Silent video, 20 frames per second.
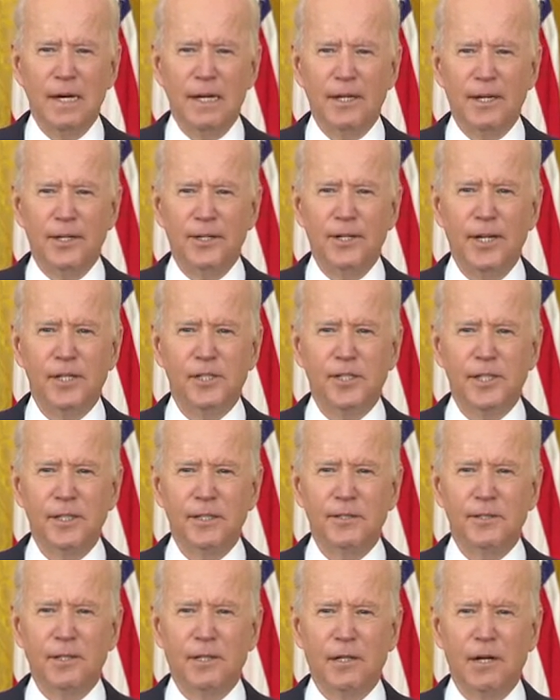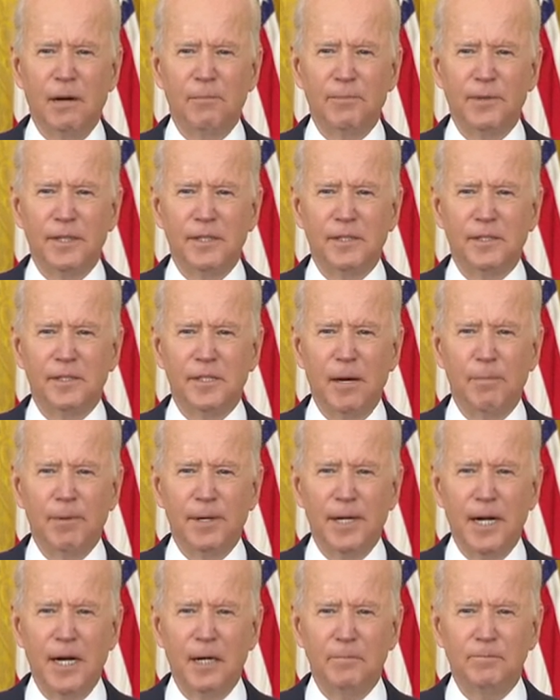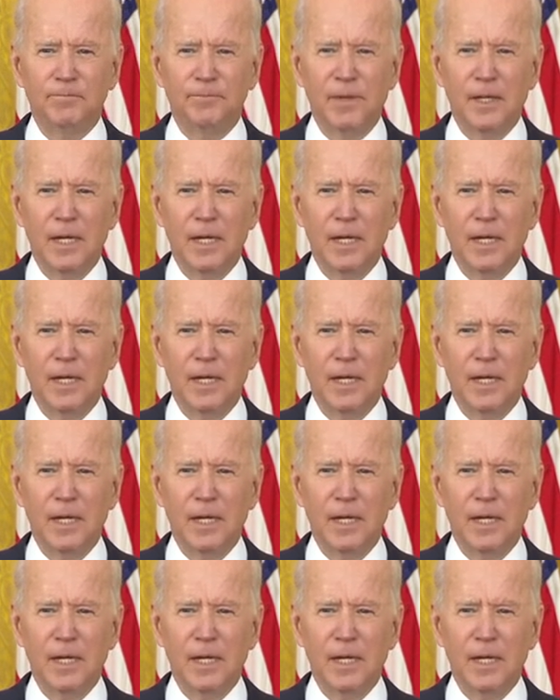In addition to companies stepping up,